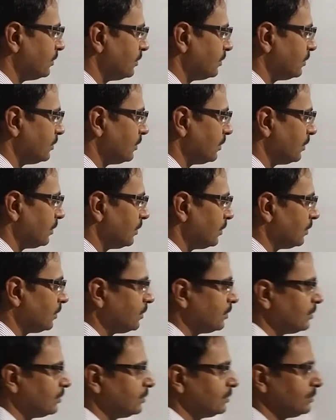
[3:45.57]

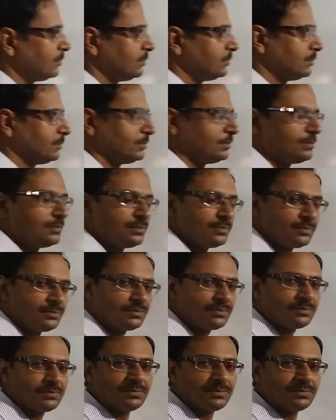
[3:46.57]
No one is speaking in this clip.